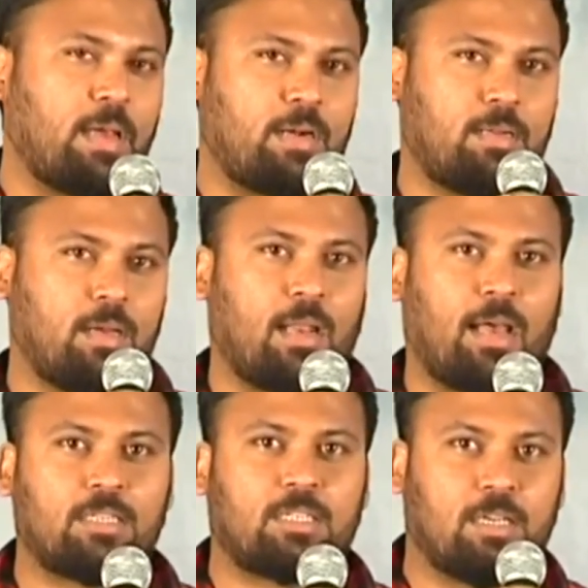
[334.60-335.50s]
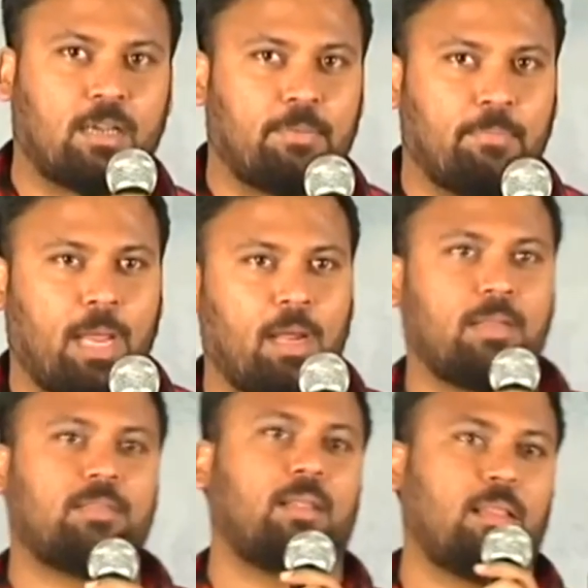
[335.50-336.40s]
Correct. Last year,
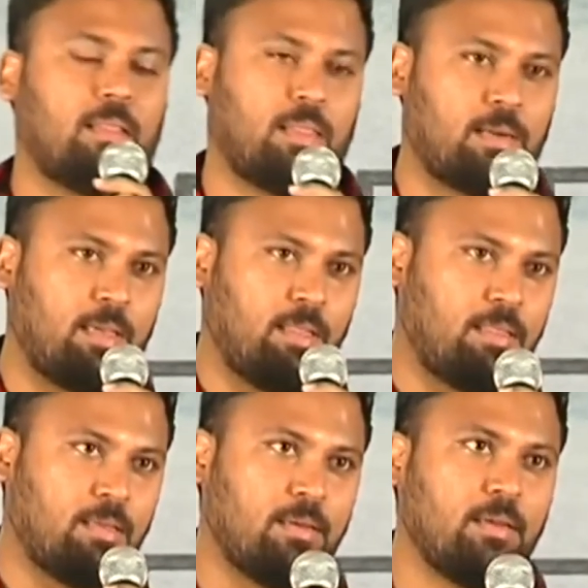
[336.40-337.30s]
May 13th.